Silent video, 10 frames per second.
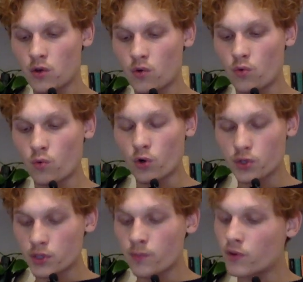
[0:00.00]

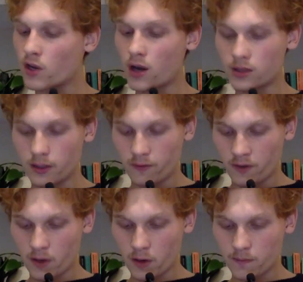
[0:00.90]
worship with godly
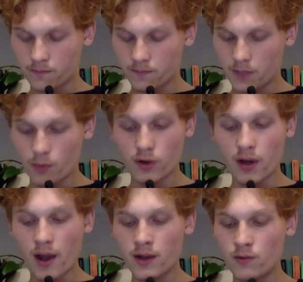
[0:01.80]
fear. Number
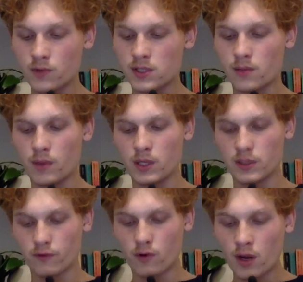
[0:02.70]
nine was the means
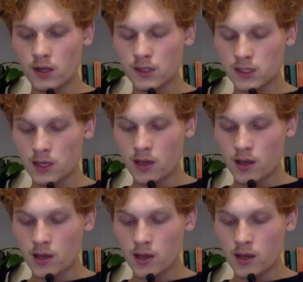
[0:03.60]
of grace.